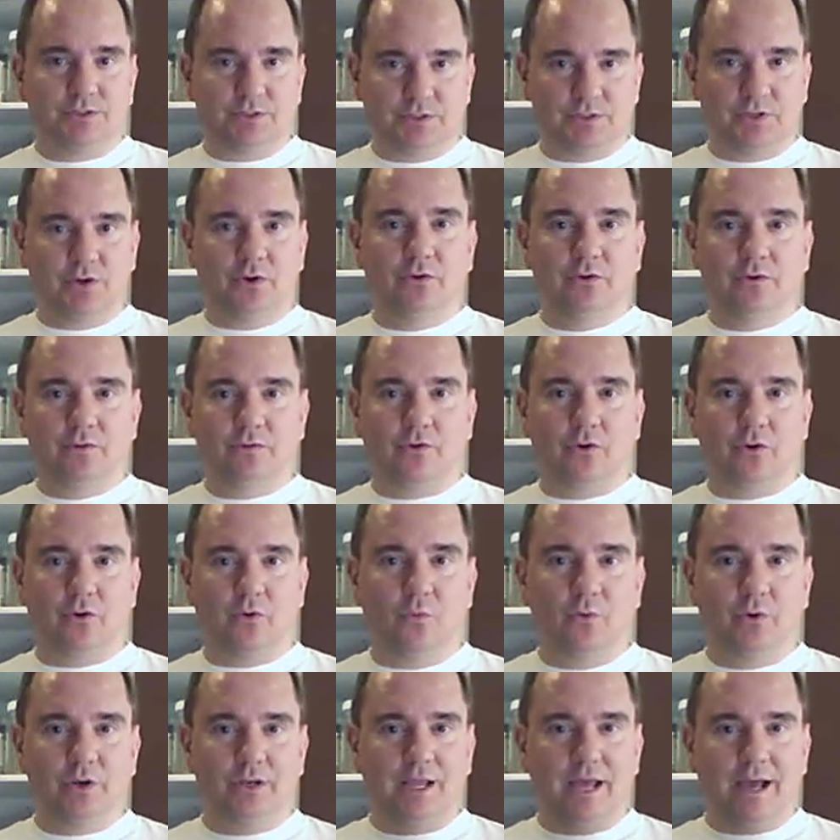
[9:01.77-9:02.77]
stove or
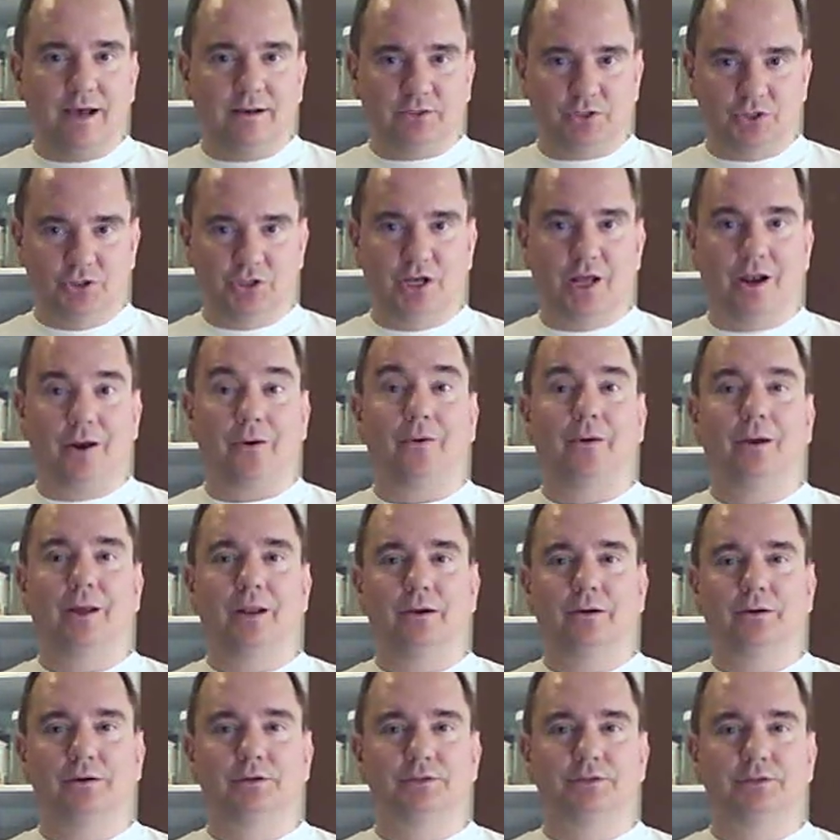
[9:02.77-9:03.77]
wood gas
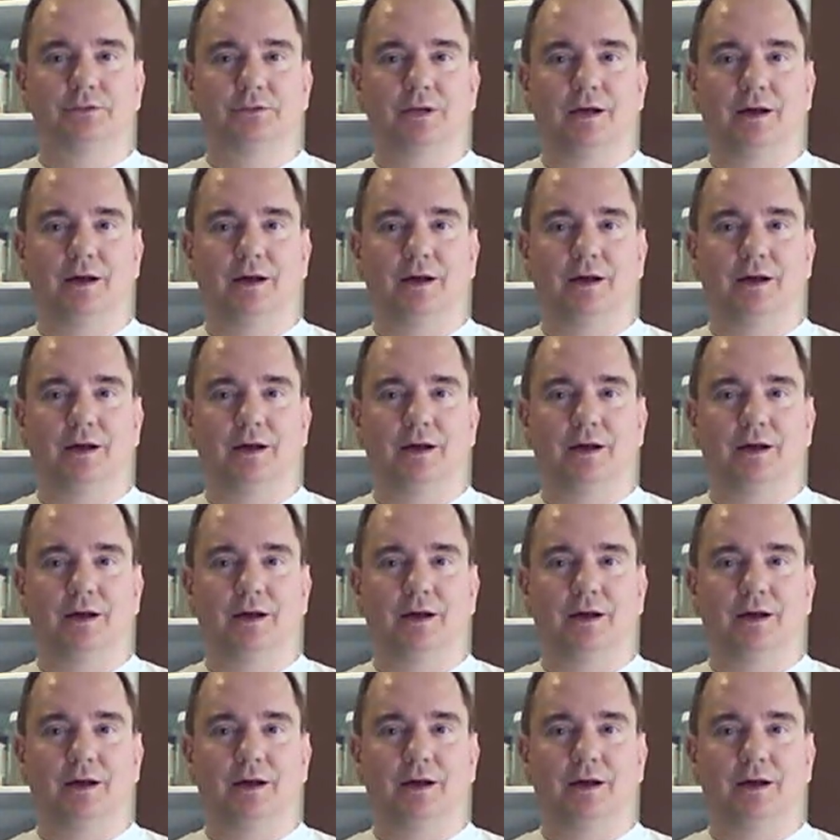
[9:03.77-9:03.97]
generators,